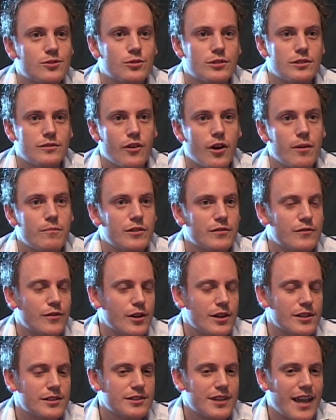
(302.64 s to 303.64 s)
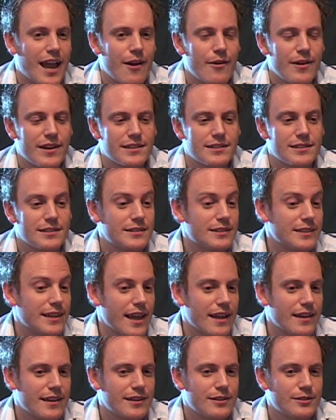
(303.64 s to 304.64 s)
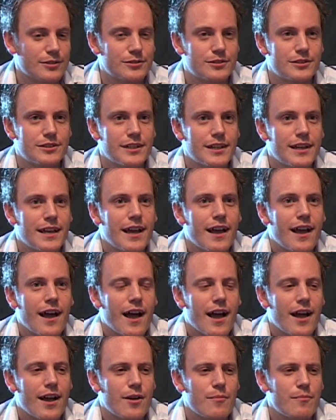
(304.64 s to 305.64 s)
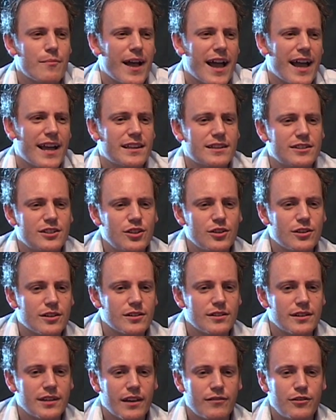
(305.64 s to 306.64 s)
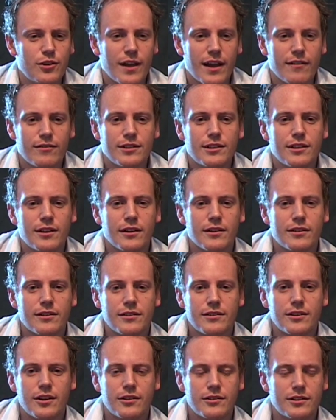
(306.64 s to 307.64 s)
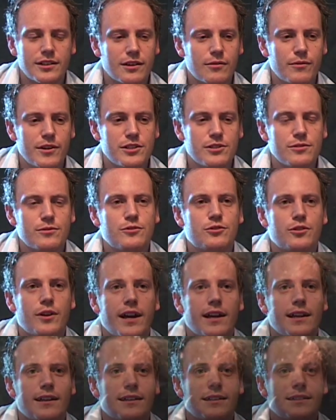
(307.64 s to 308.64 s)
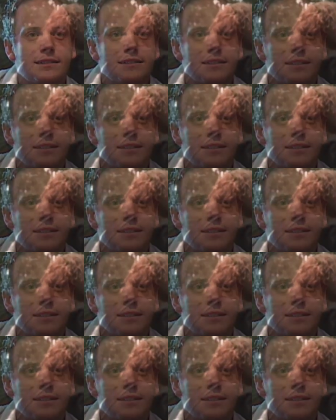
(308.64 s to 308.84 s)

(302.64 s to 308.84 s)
sort of I'm the first character to get killed. And you can, if you have a look at the original trailer,